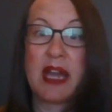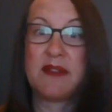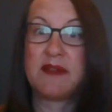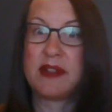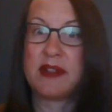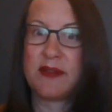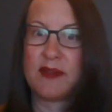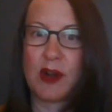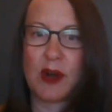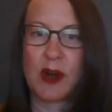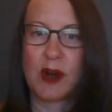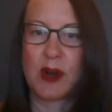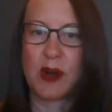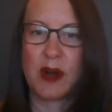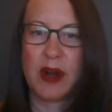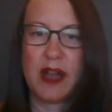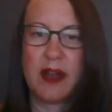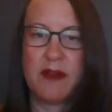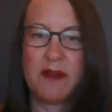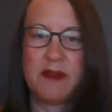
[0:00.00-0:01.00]
I've never
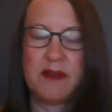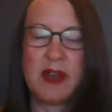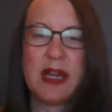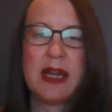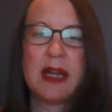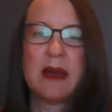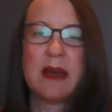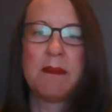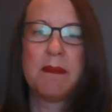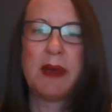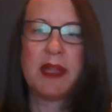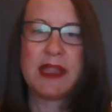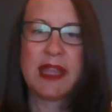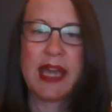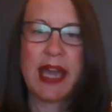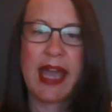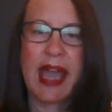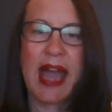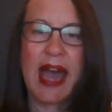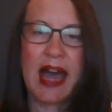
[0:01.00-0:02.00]
heard of, but
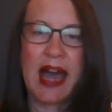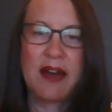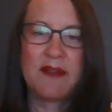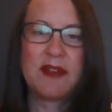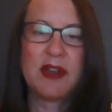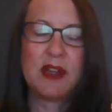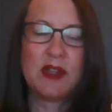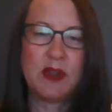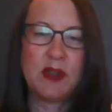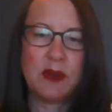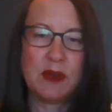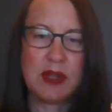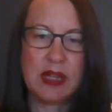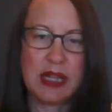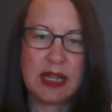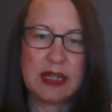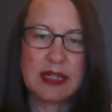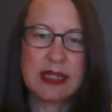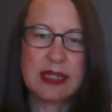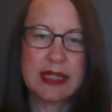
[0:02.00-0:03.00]
they have a
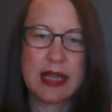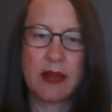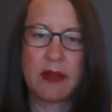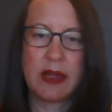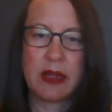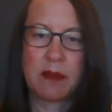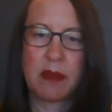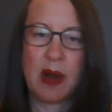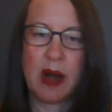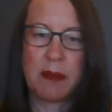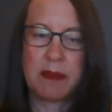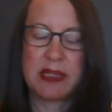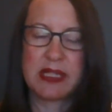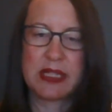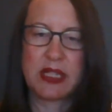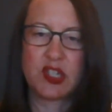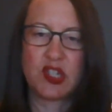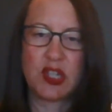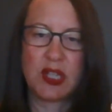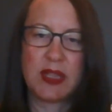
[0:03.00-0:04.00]
unique selling
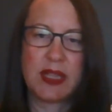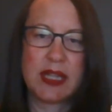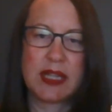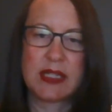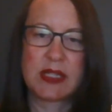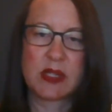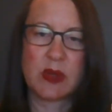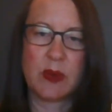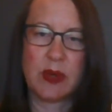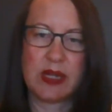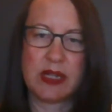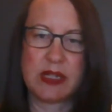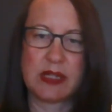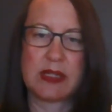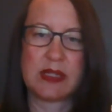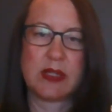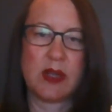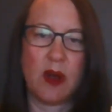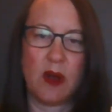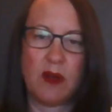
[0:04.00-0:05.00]
proposition that is going to
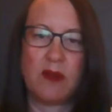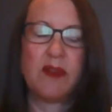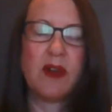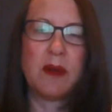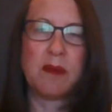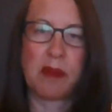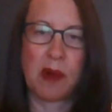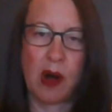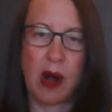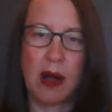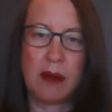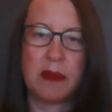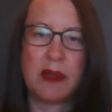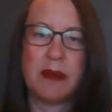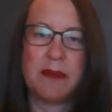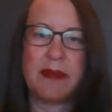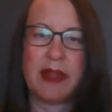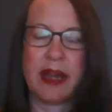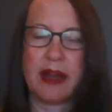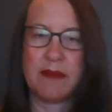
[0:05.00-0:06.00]
solve a
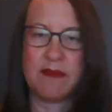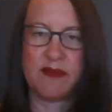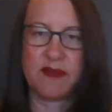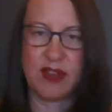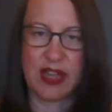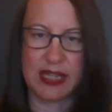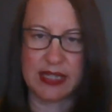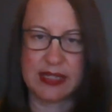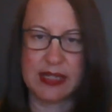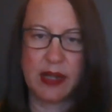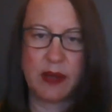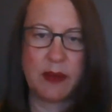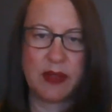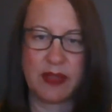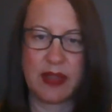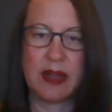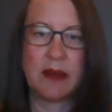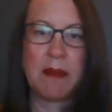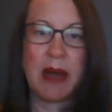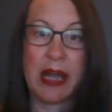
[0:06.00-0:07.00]
problem that I'm facing
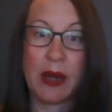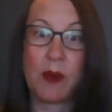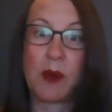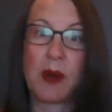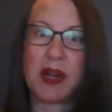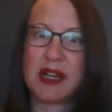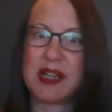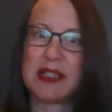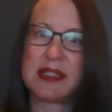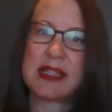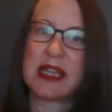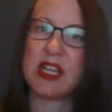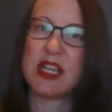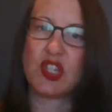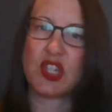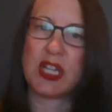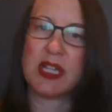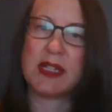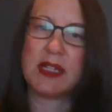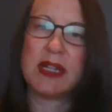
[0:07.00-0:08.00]
within my
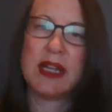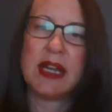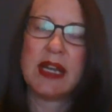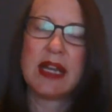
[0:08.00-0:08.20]
organization.